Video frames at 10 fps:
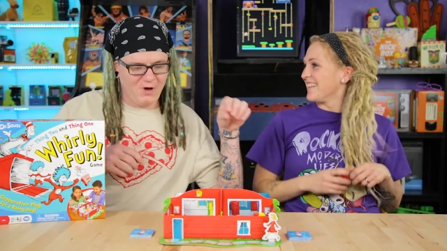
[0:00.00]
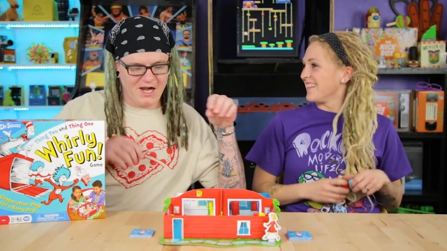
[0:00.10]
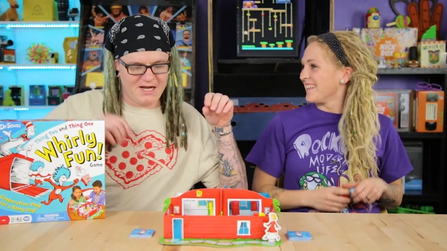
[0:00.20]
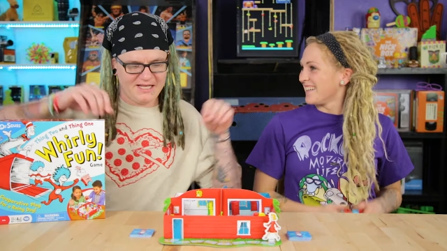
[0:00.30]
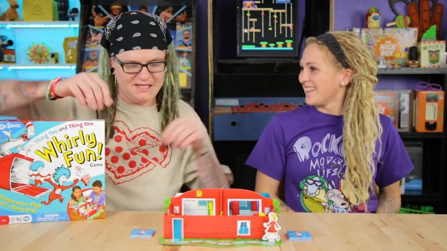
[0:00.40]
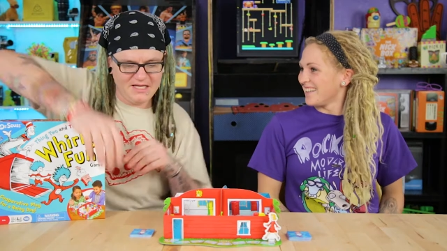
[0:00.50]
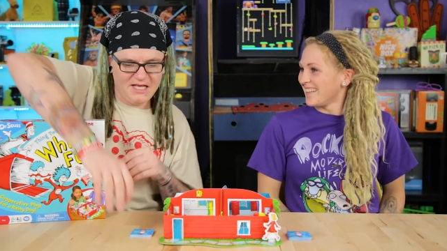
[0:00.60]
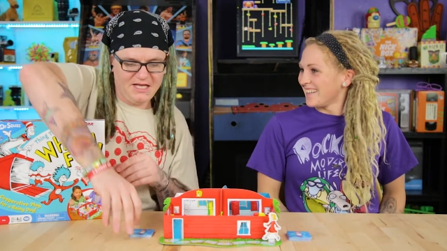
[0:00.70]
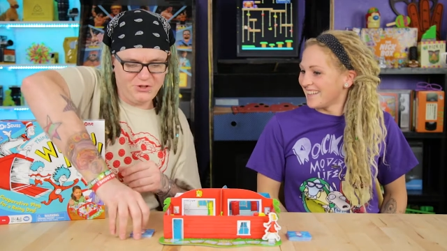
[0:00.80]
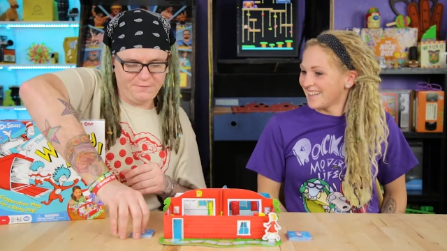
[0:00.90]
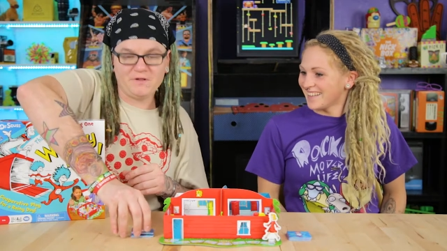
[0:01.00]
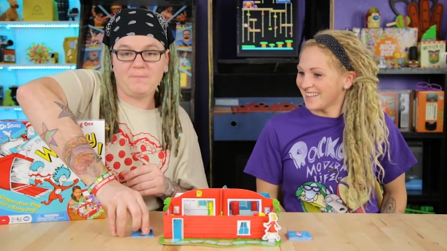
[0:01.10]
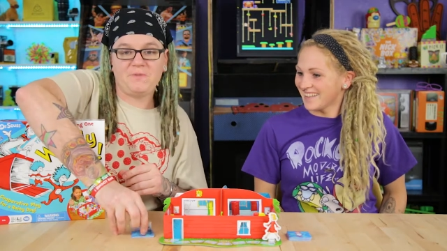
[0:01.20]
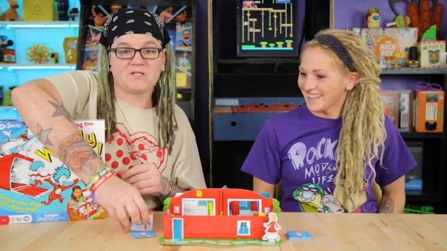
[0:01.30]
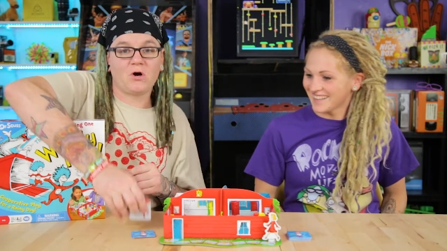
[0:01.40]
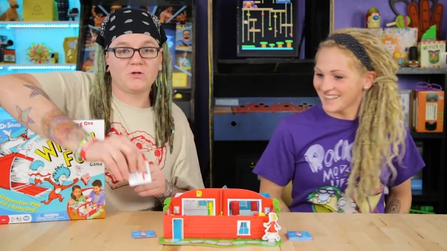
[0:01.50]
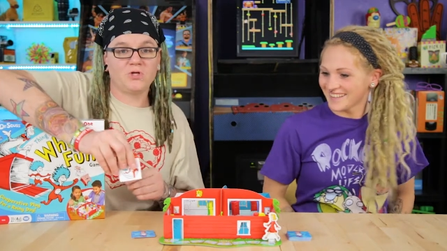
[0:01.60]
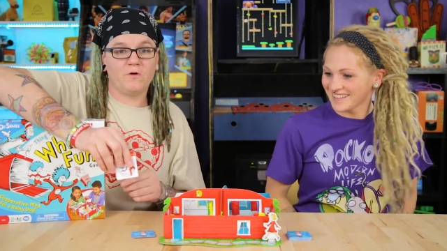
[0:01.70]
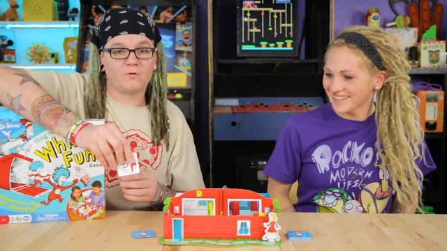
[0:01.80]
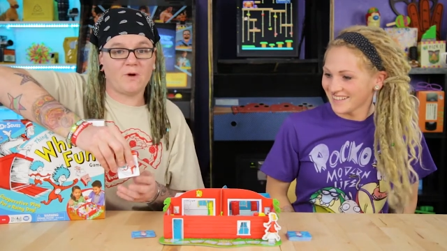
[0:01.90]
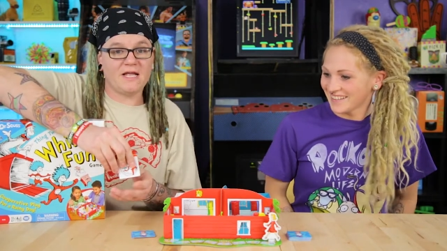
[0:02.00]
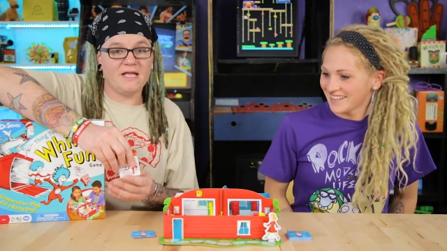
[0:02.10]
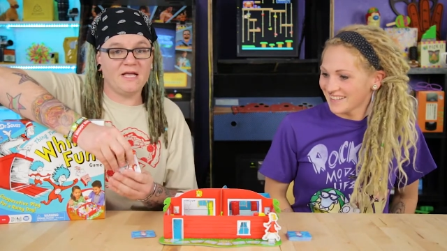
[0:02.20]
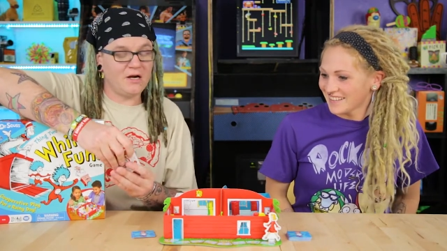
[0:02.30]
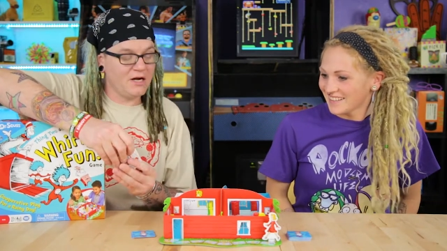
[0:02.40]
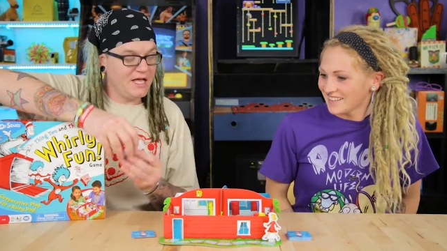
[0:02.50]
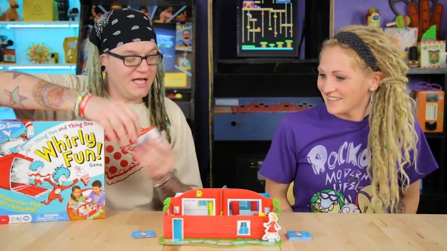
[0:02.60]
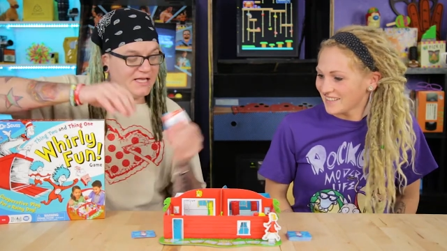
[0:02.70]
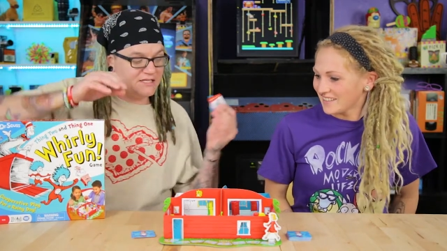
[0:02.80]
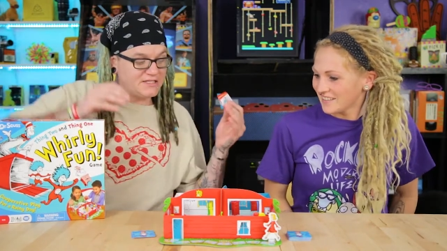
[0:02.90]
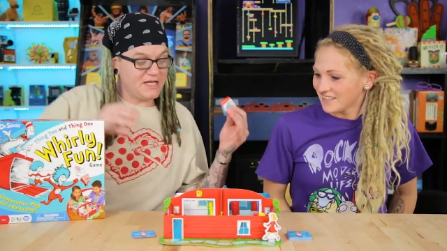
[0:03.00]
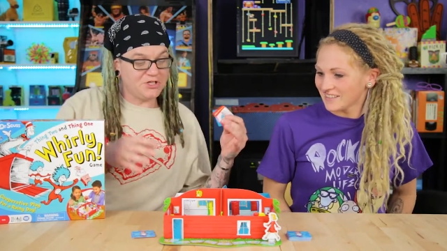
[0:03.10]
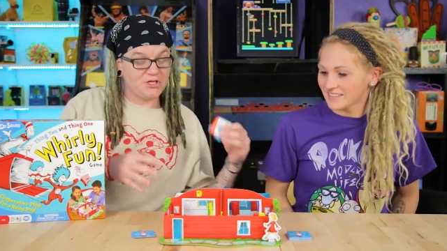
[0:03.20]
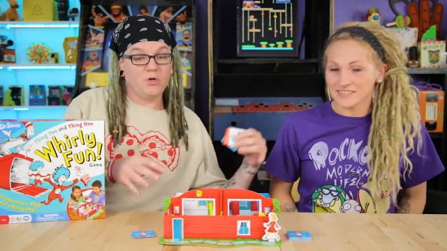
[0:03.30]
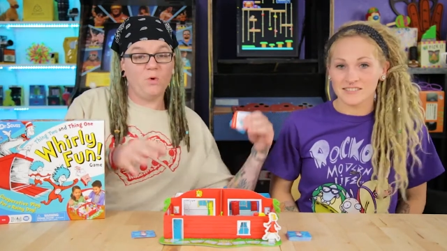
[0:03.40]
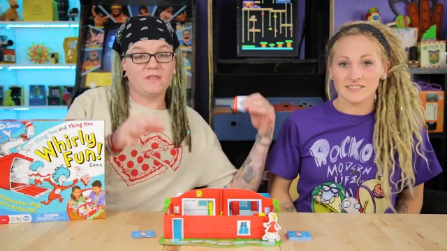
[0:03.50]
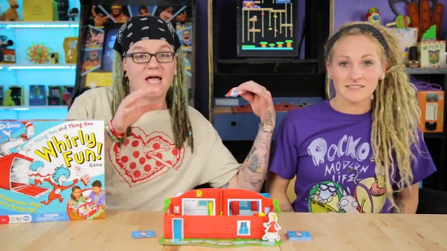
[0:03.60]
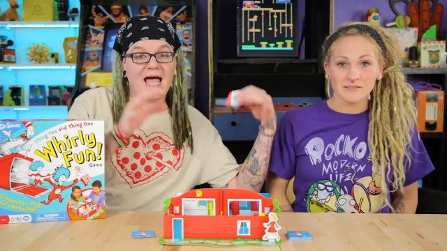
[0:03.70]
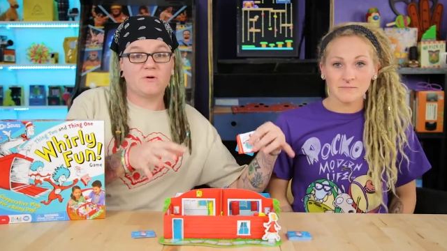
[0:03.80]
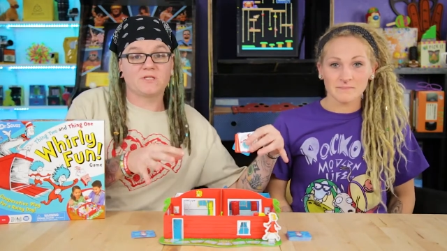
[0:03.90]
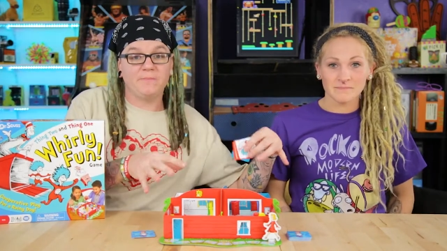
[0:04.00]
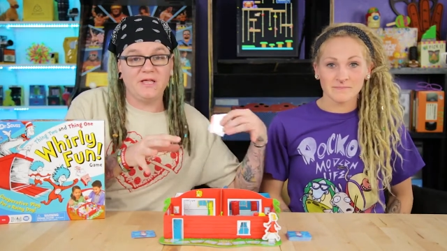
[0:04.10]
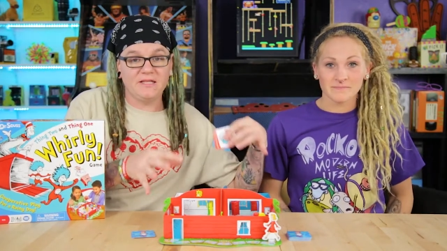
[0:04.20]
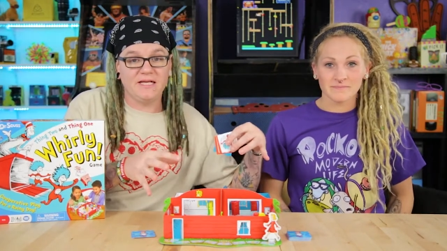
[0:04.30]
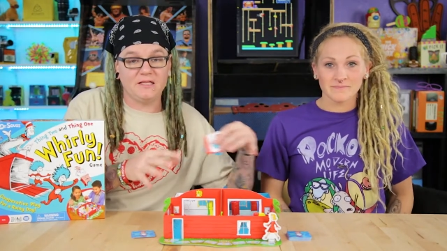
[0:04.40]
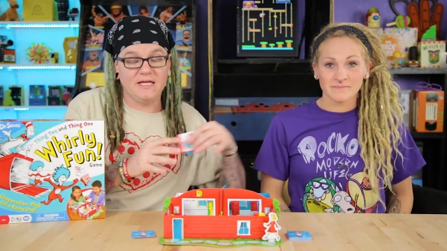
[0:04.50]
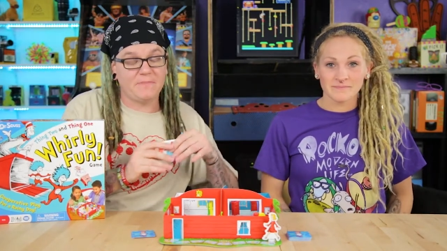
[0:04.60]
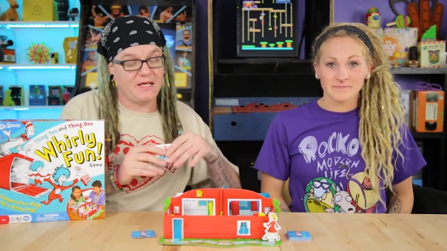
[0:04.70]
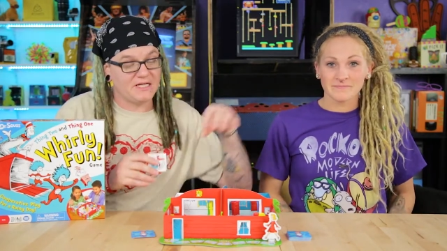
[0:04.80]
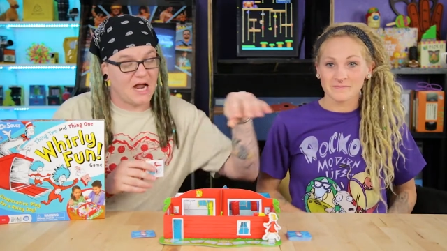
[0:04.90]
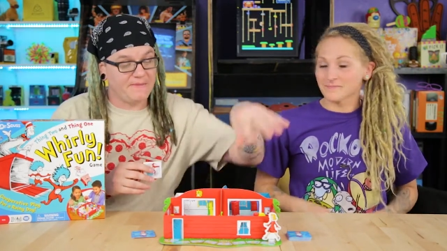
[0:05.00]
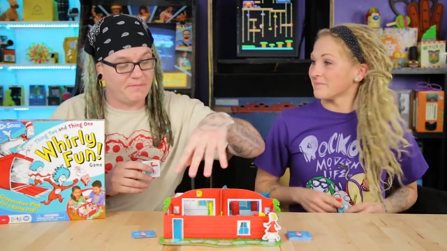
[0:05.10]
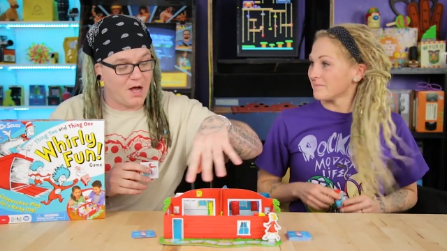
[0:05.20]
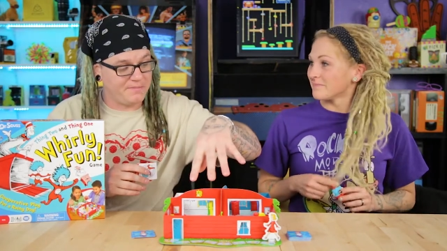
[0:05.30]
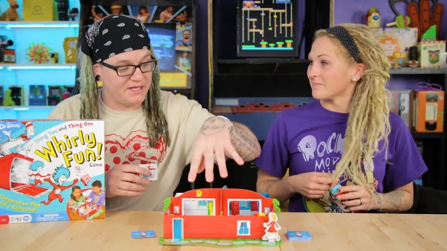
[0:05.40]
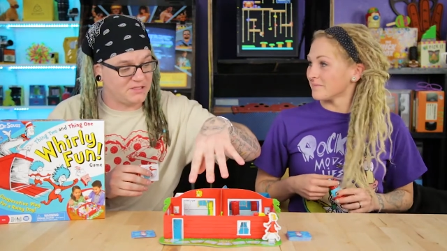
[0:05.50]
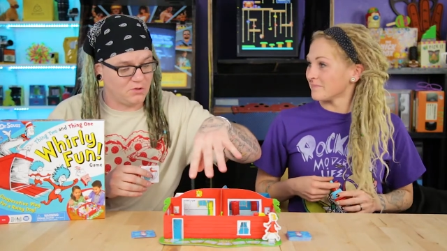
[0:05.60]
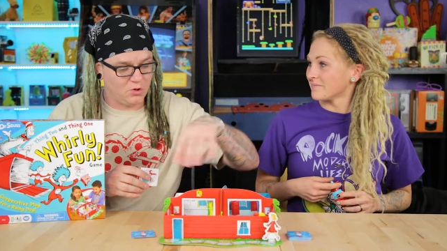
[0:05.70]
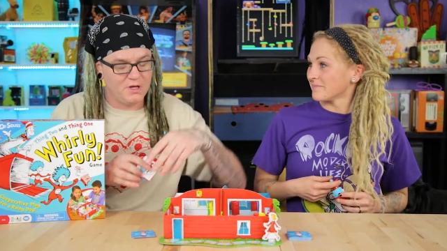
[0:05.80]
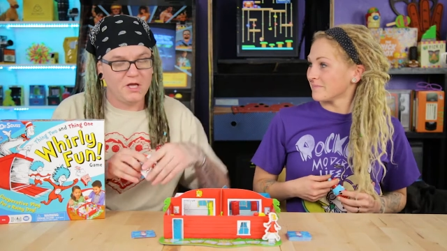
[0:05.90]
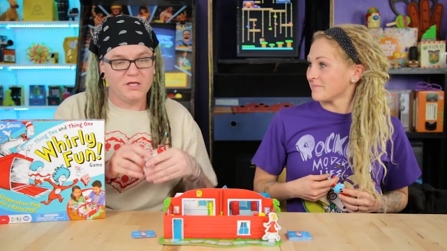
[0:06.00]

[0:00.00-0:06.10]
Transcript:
Speaker 1: what it is is you flip these cards over right here, and essentially, you want the house completely clean by the time the mom gets home.